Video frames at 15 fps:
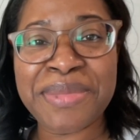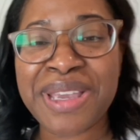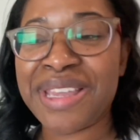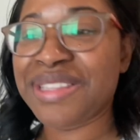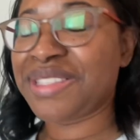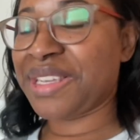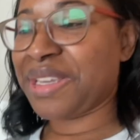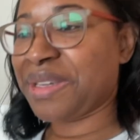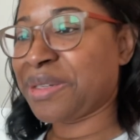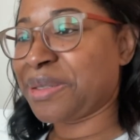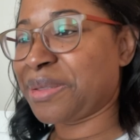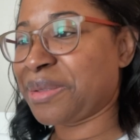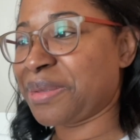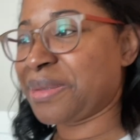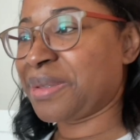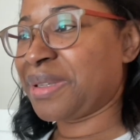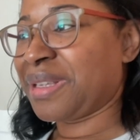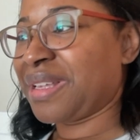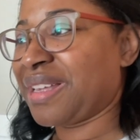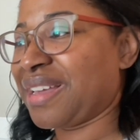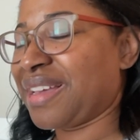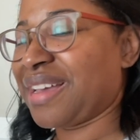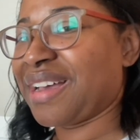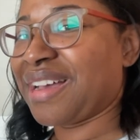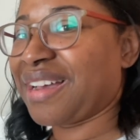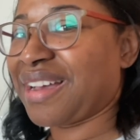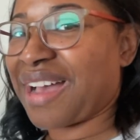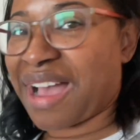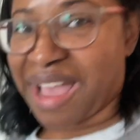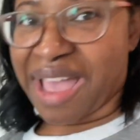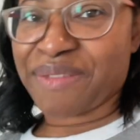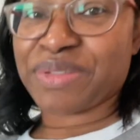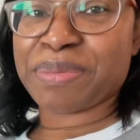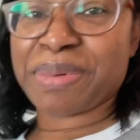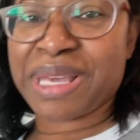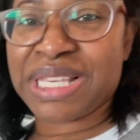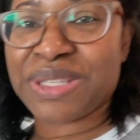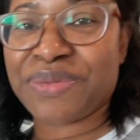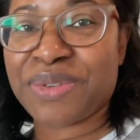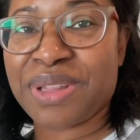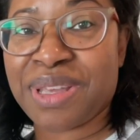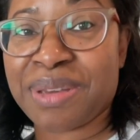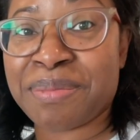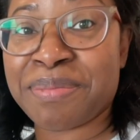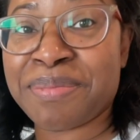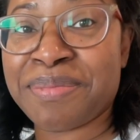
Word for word: until I have a place for them.